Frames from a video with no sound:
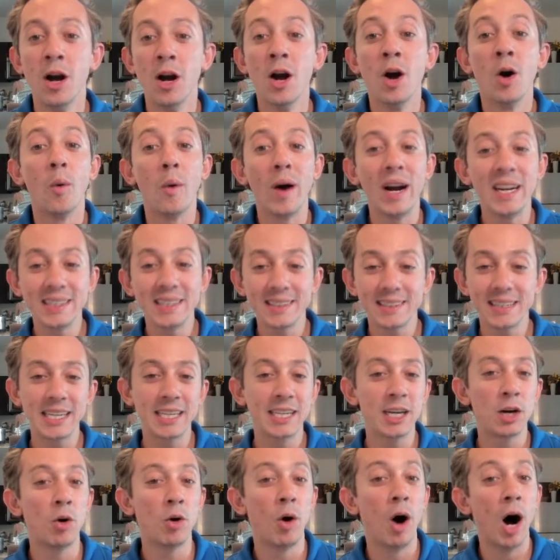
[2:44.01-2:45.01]
Wednesday,
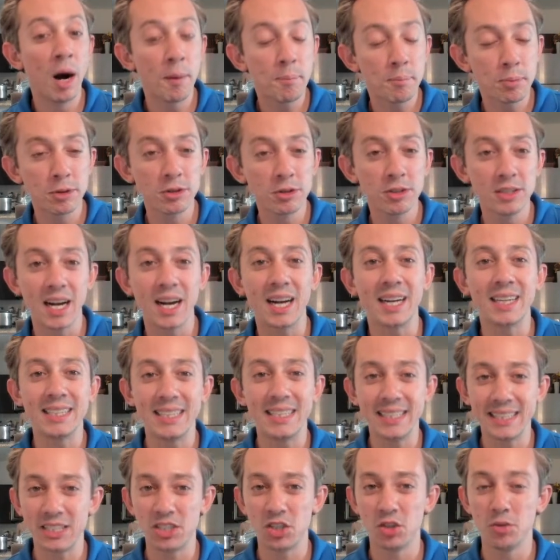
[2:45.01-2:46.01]
though, upper
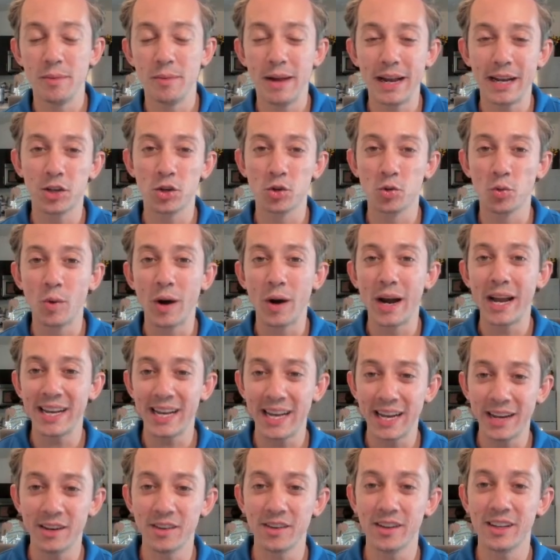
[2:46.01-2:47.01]
90s as you make your way
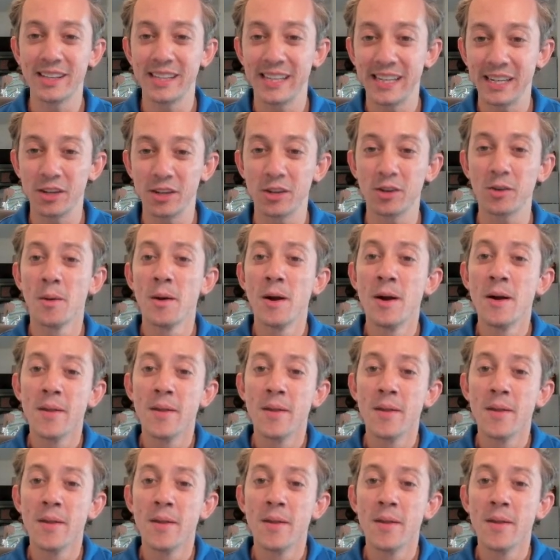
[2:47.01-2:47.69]
inland here.